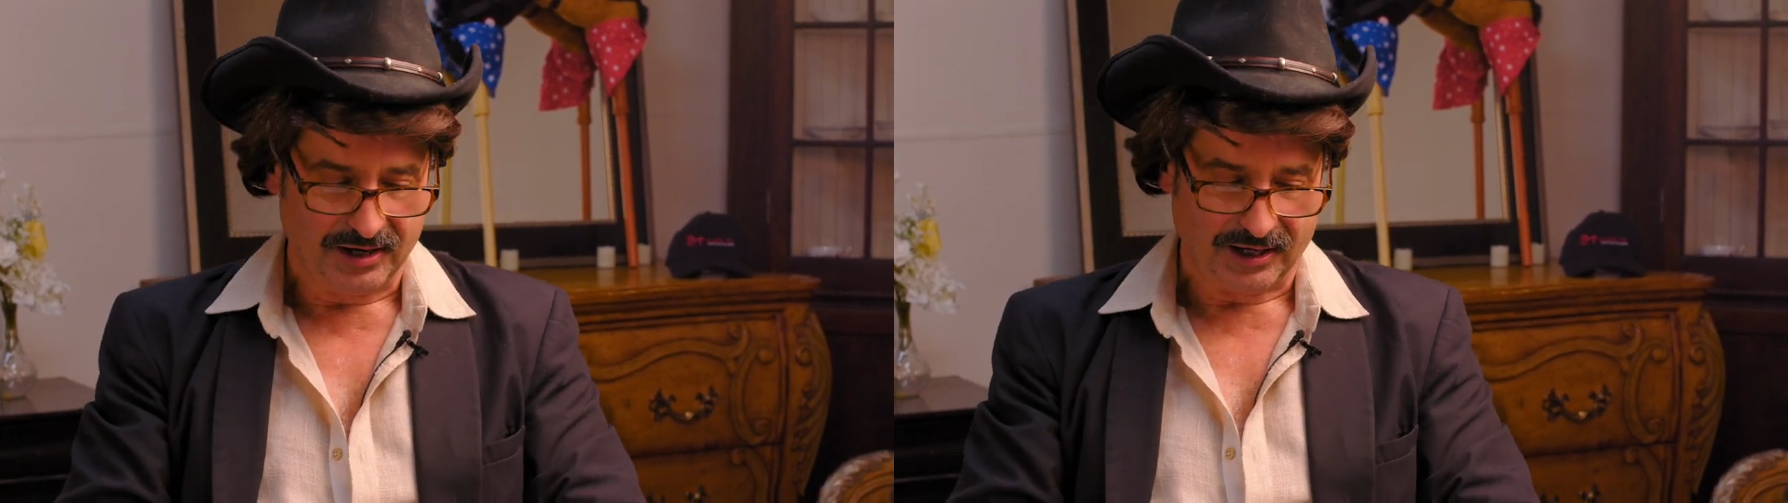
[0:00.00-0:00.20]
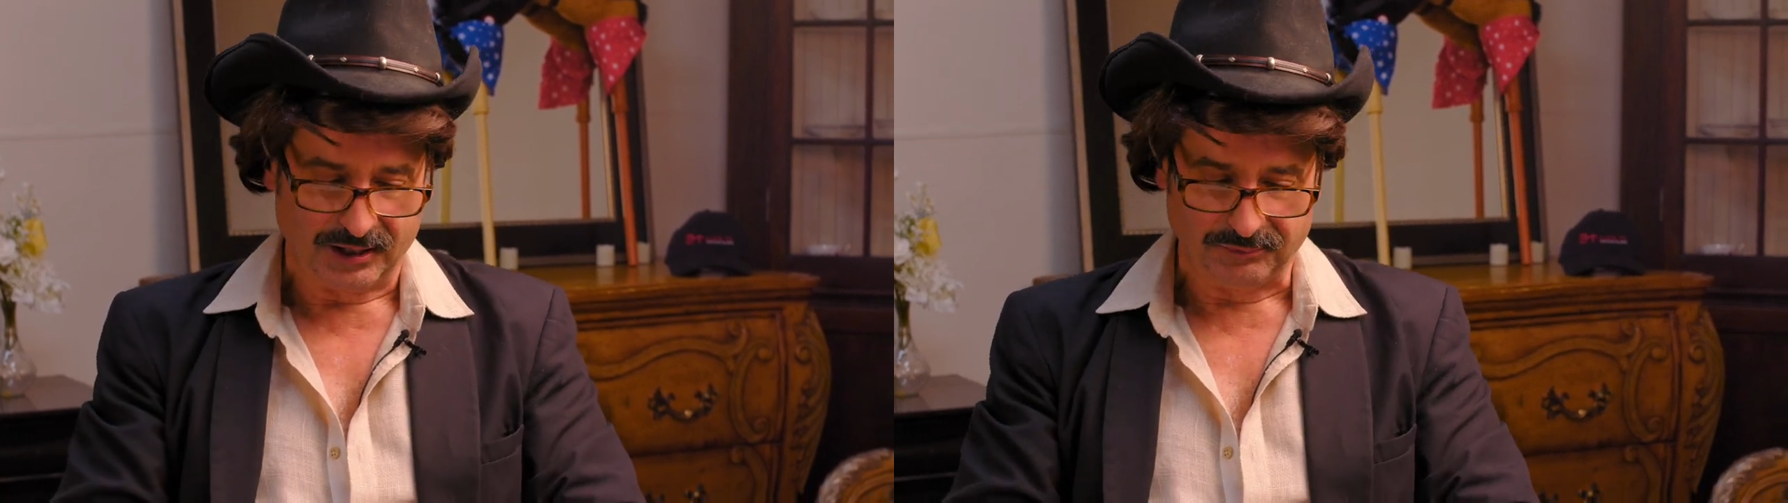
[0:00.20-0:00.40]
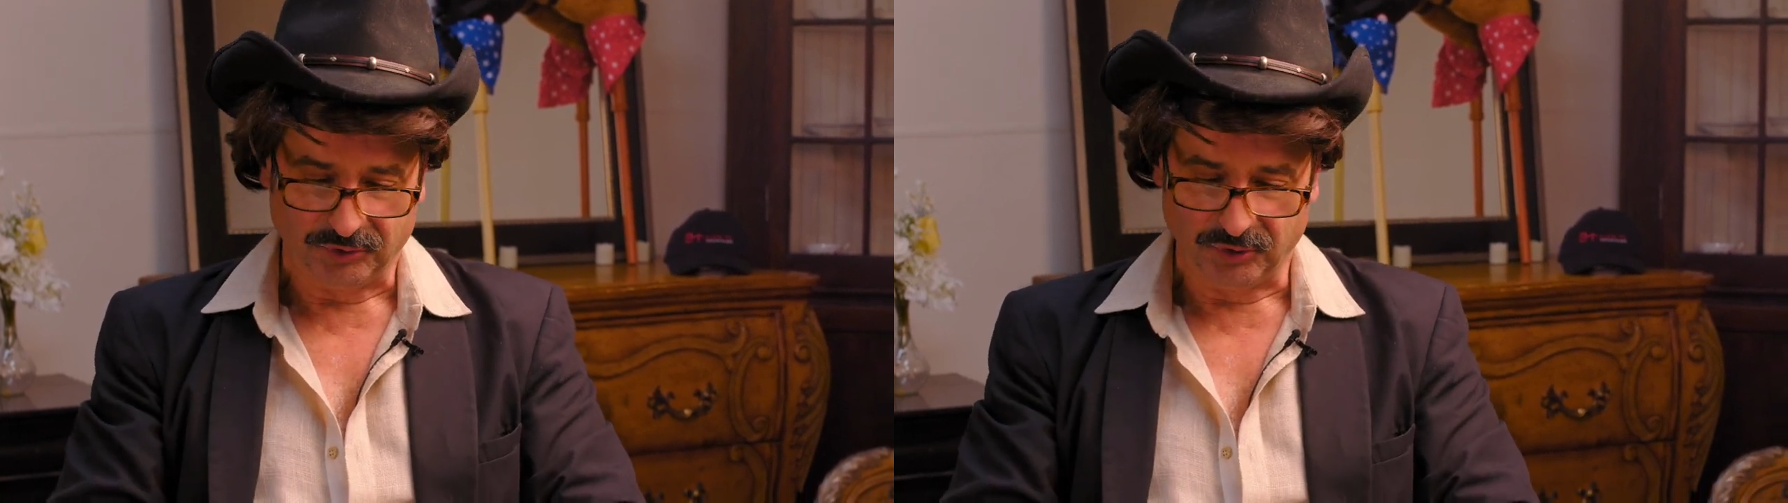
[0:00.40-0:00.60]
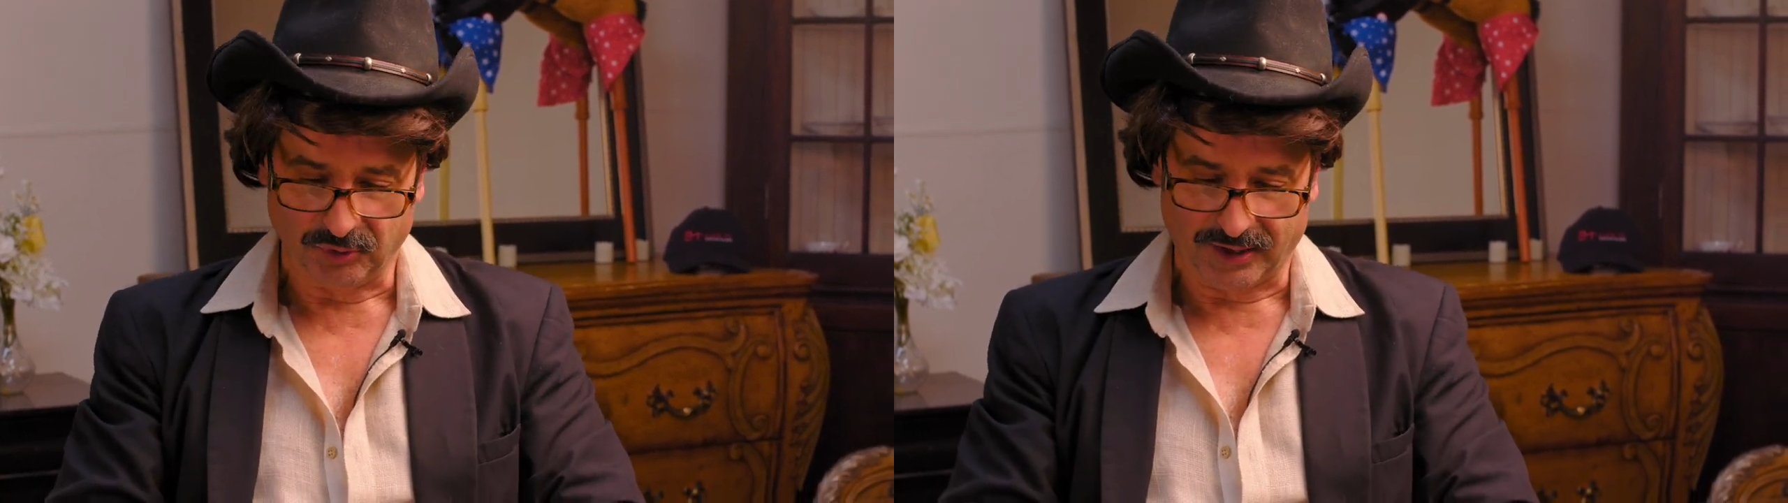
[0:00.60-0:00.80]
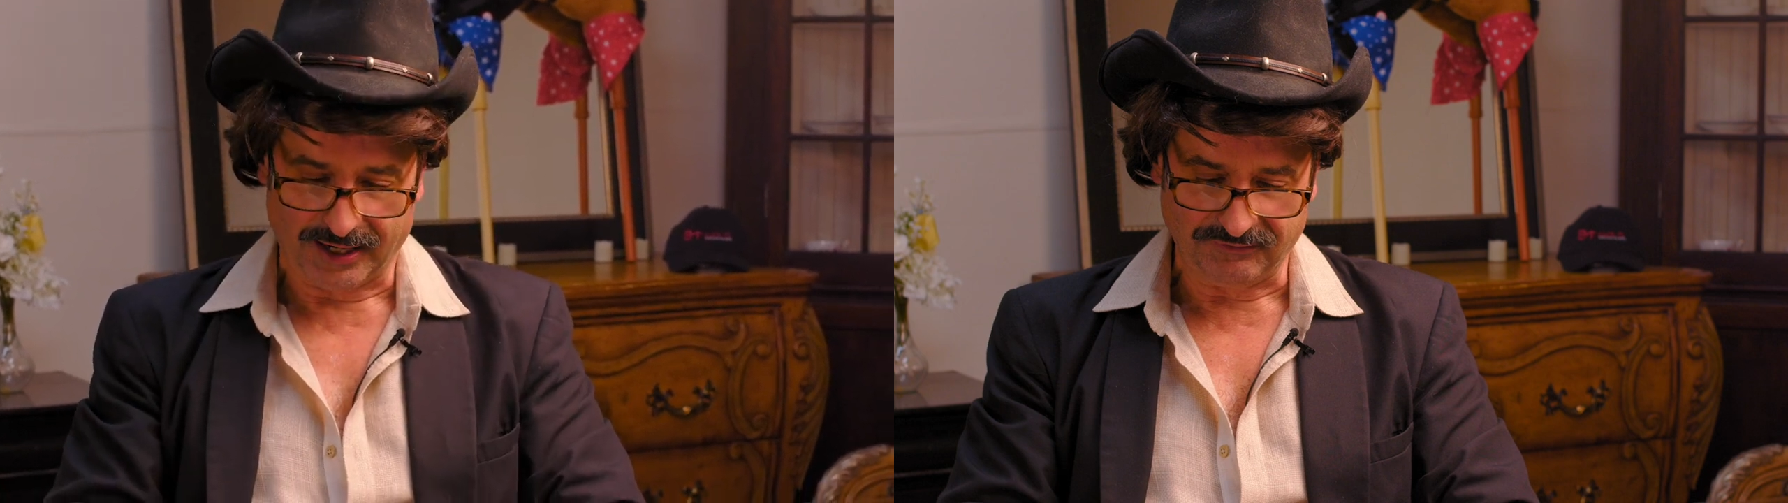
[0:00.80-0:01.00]
um, who
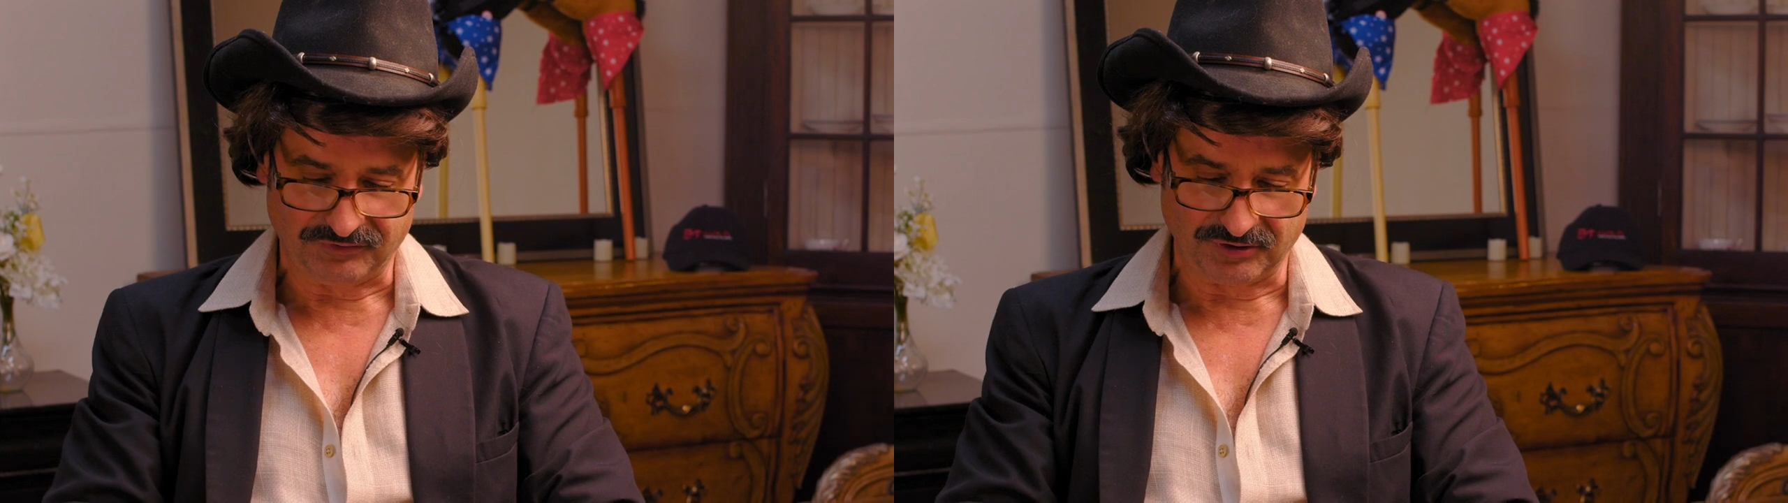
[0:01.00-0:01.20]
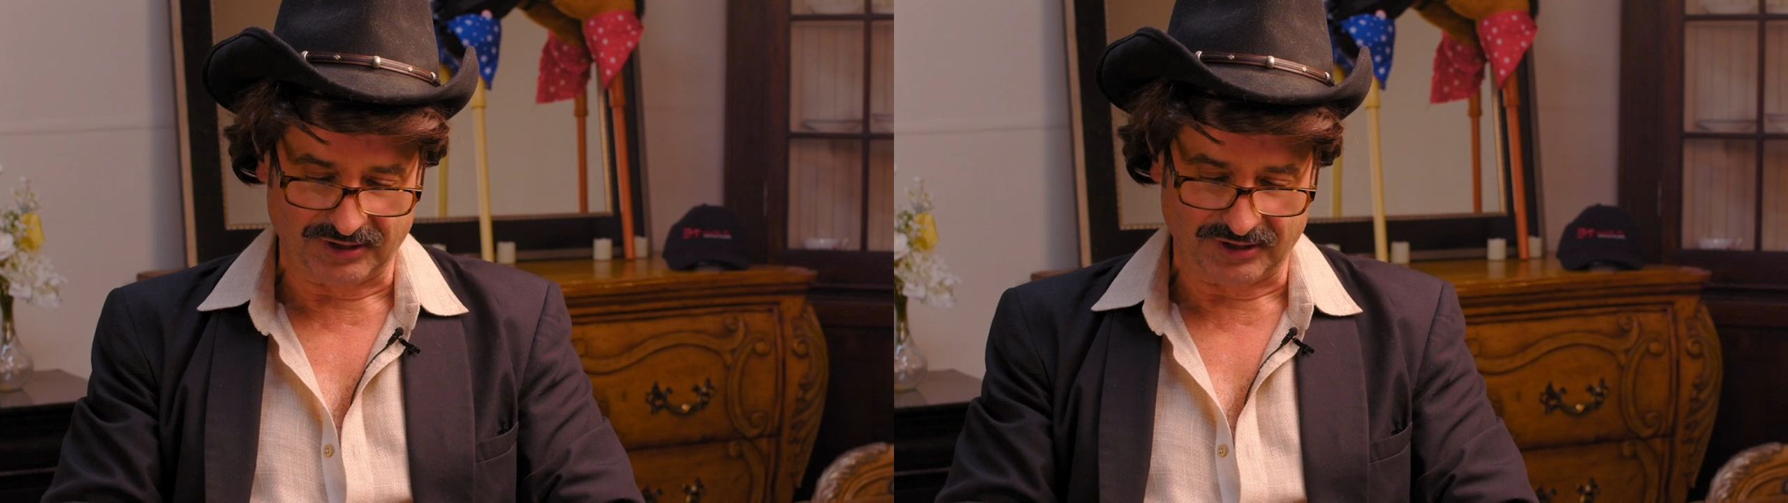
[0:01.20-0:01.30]
were after,